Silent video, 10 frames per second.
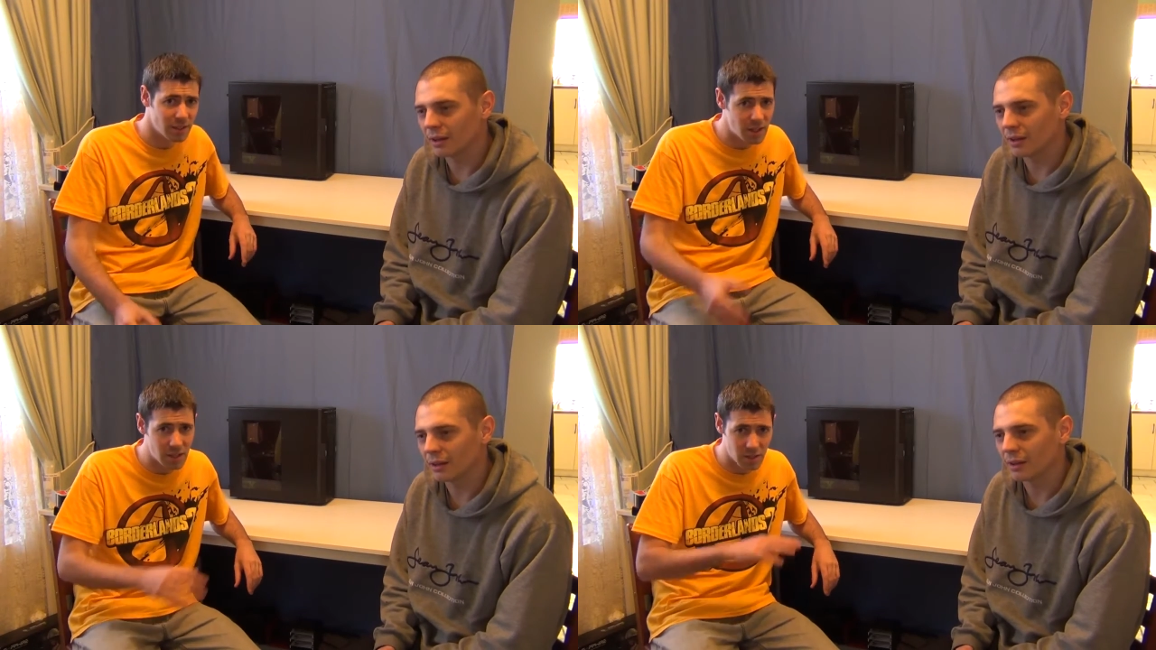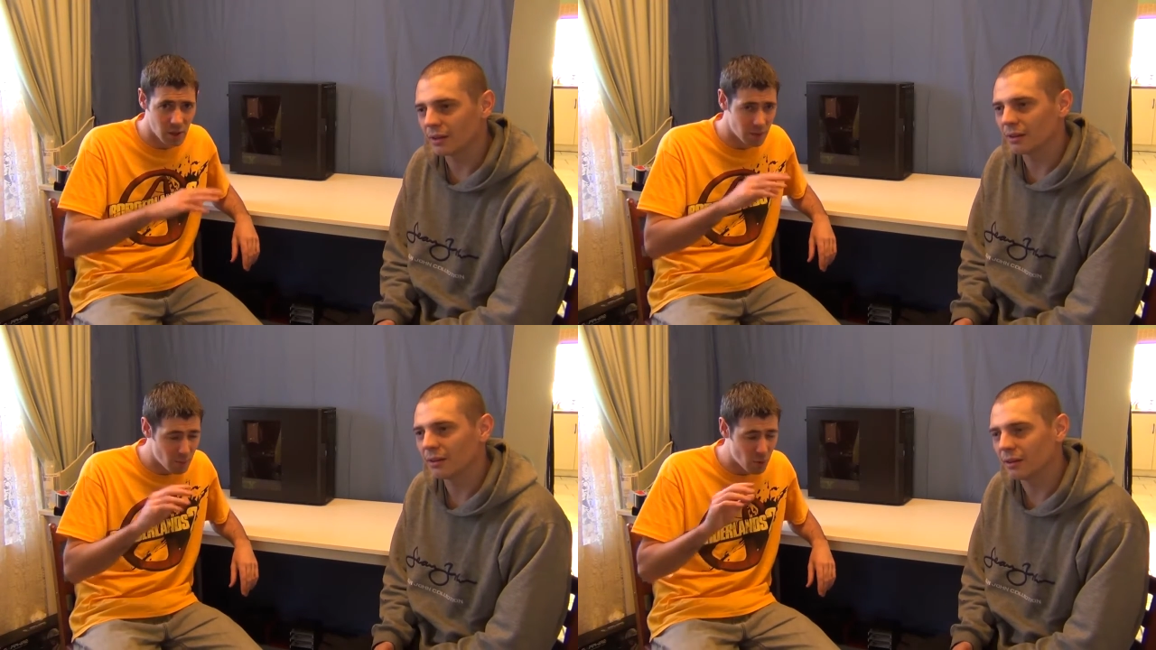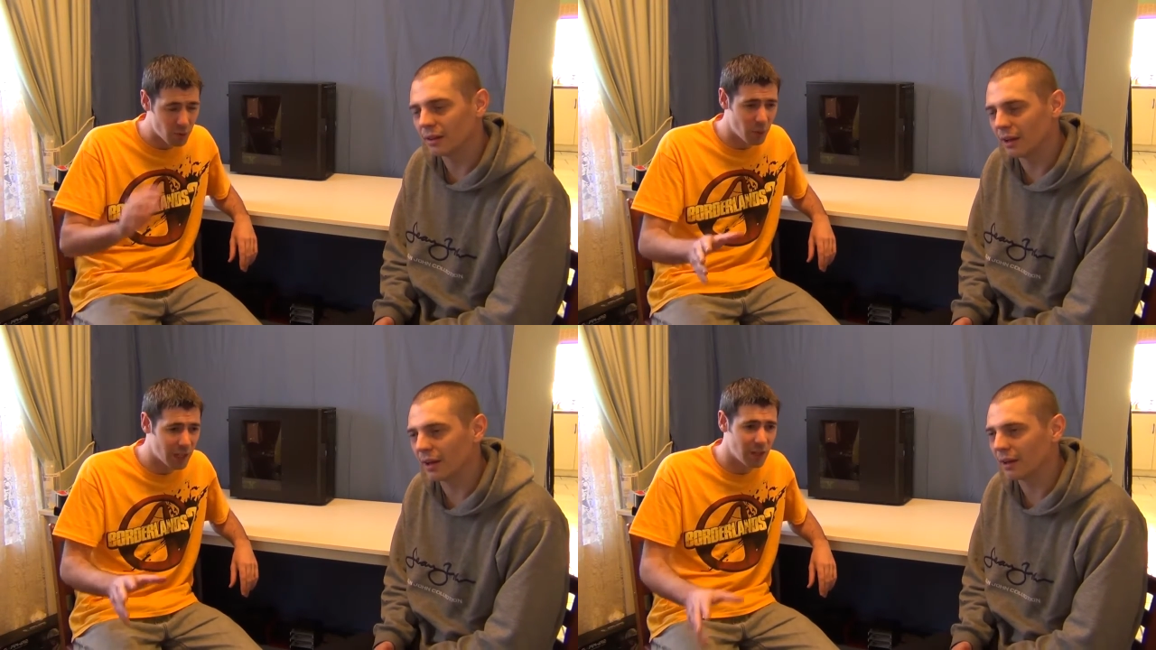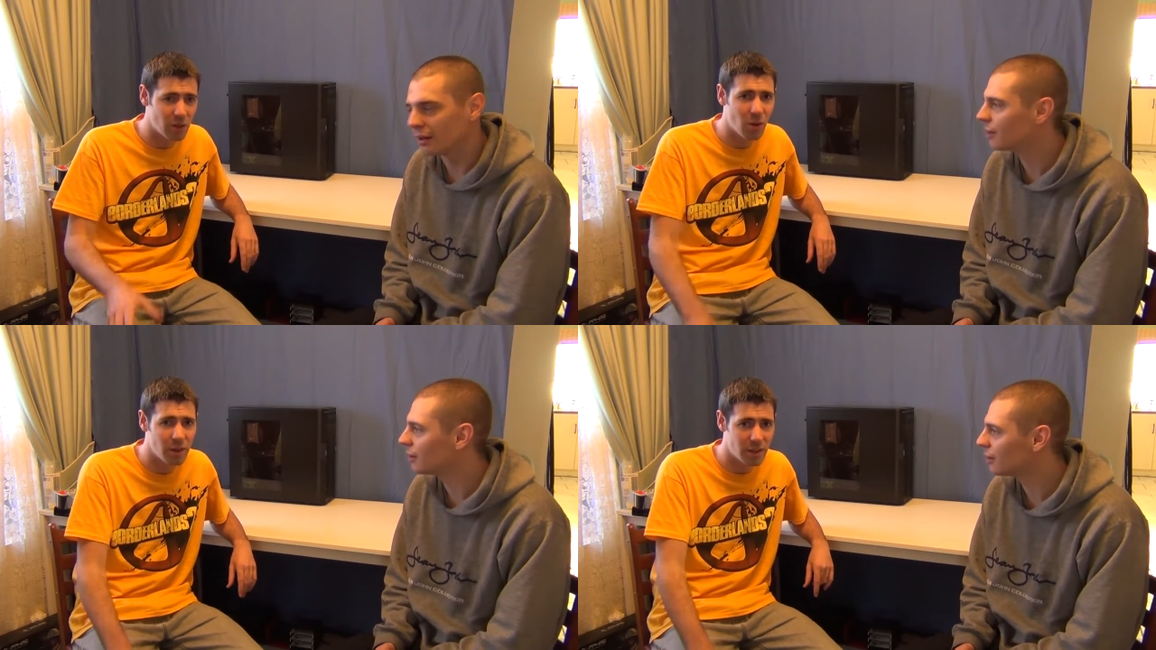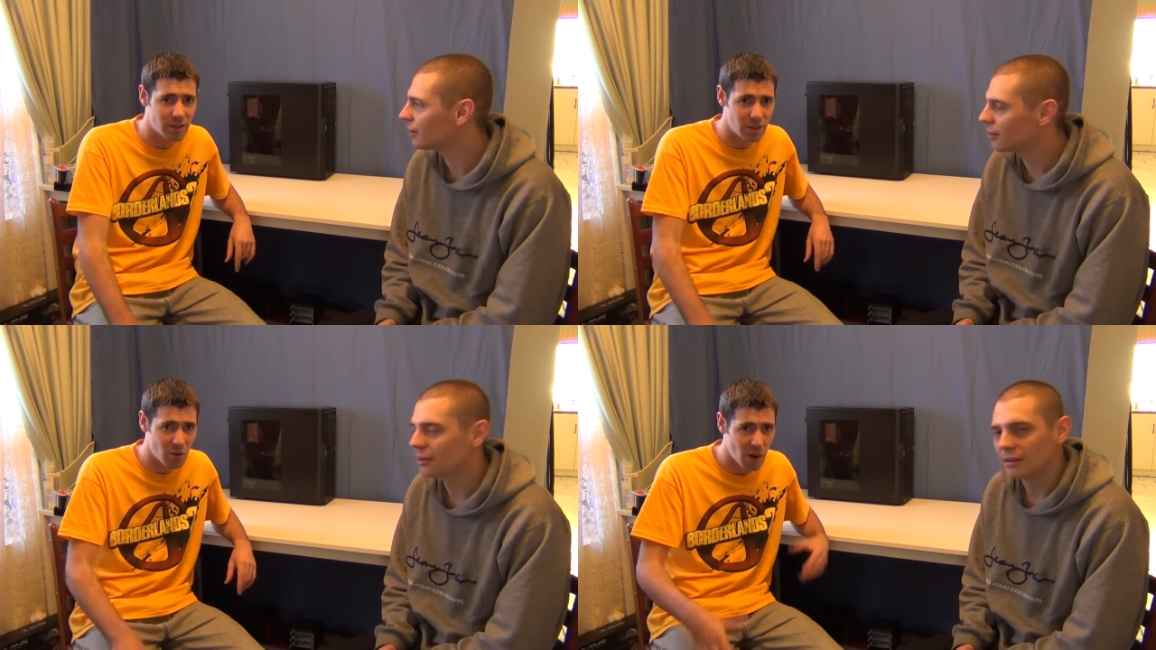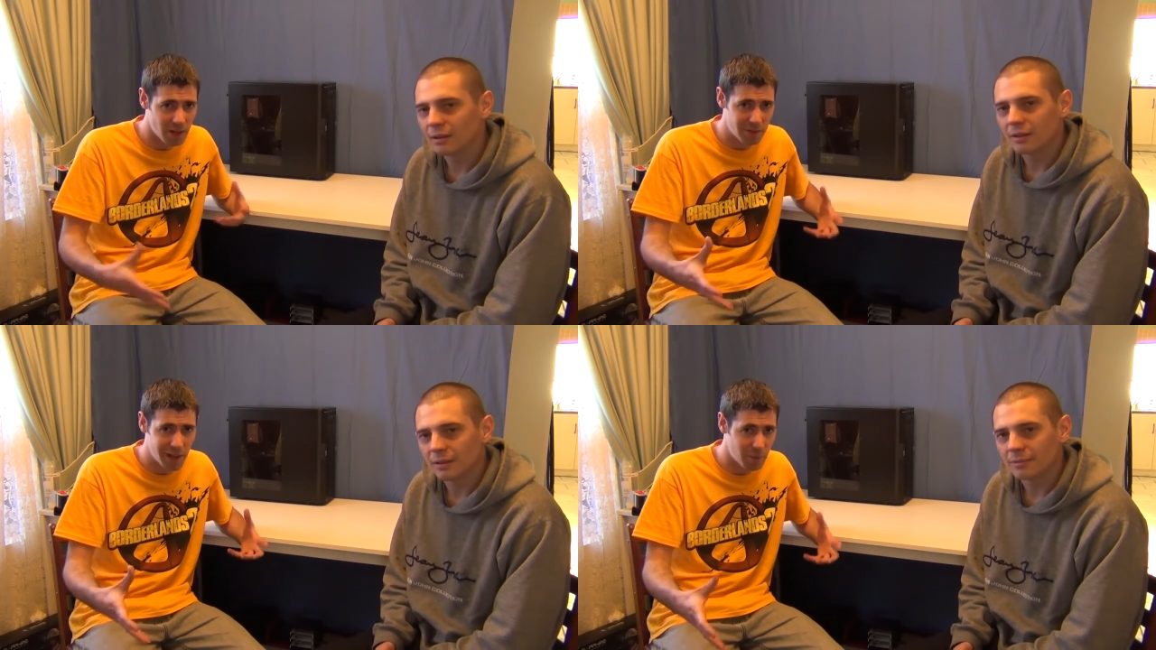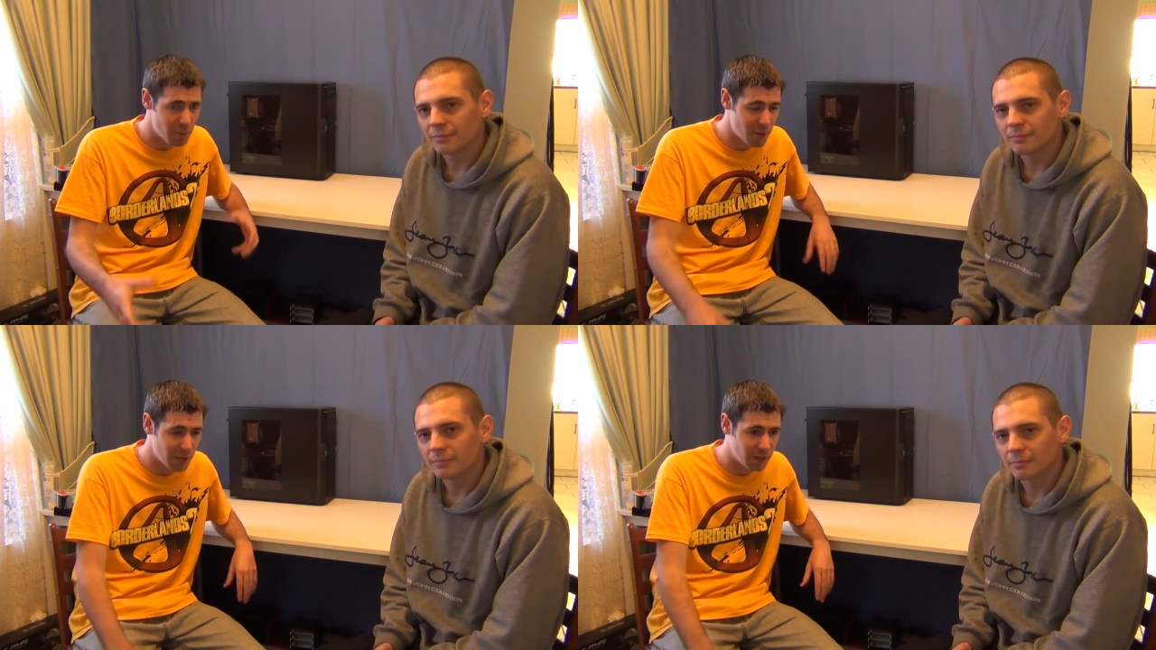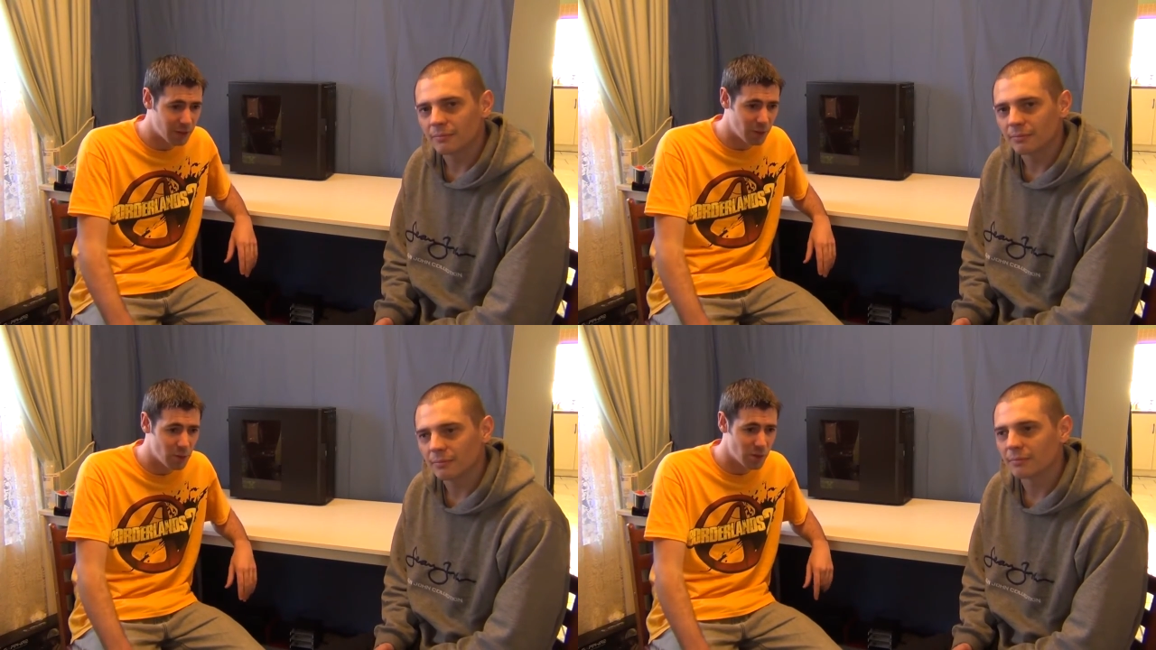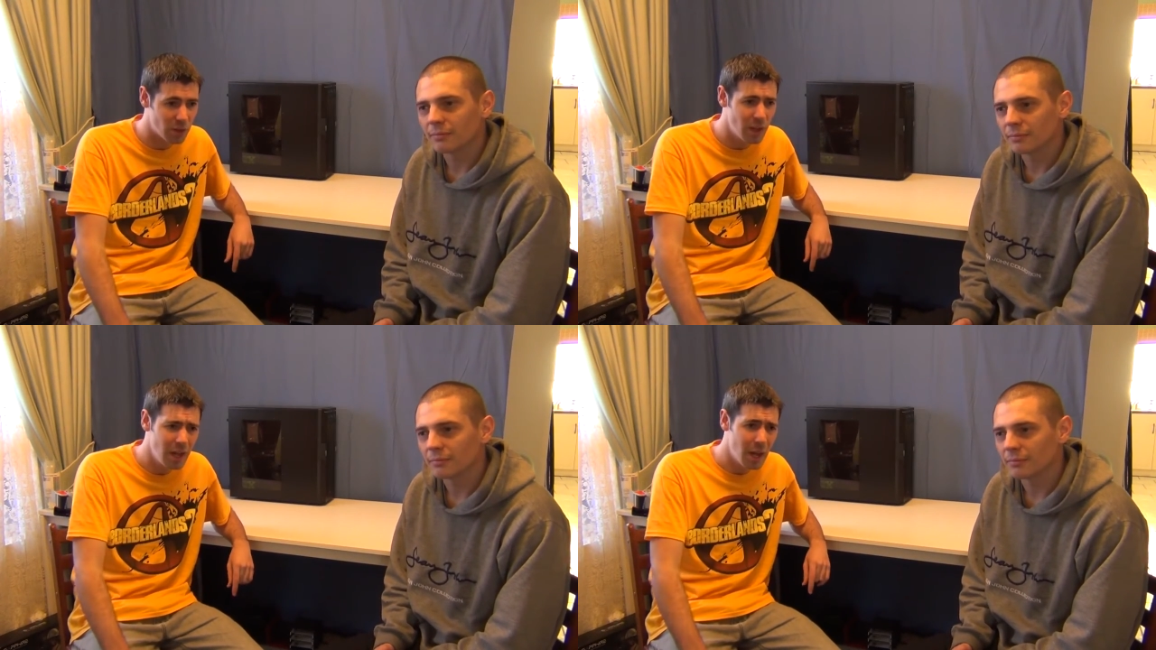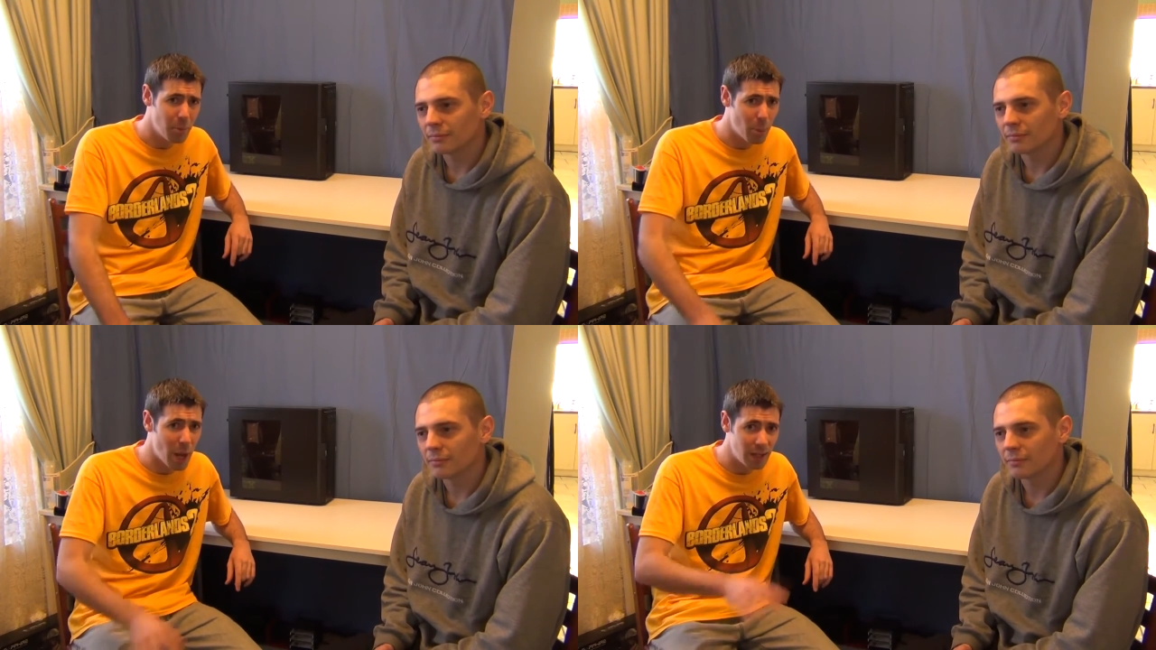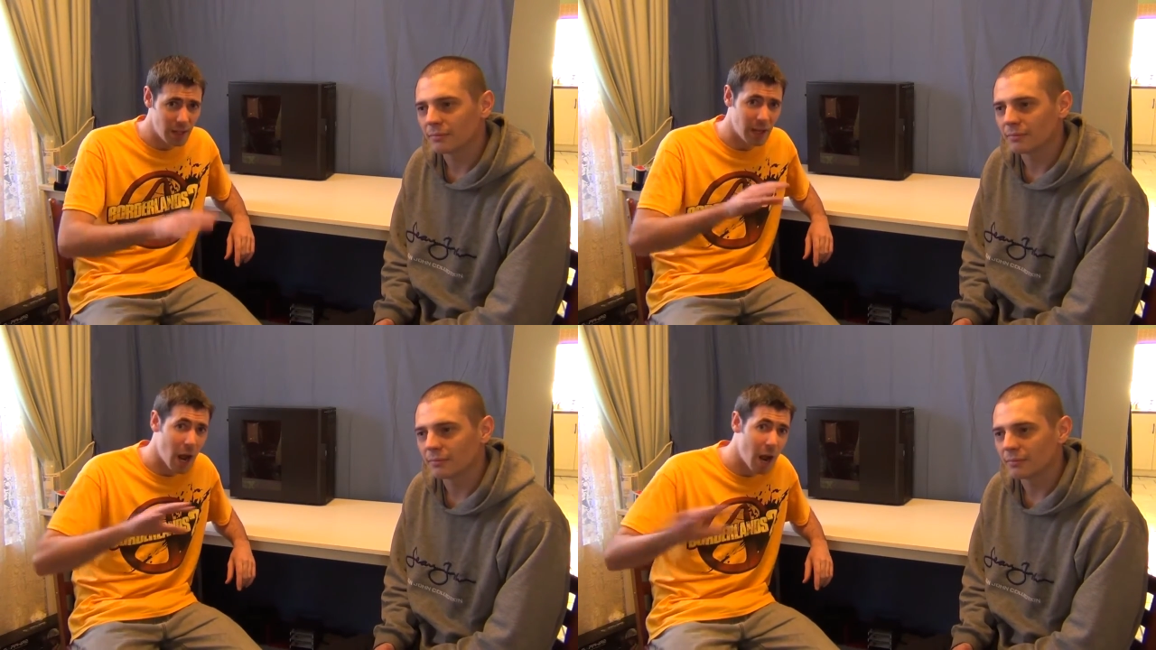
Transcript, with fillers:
Speaker 1: there's, there's, certainly more that yeah. we can do on this to try and develop a better conclusion. But in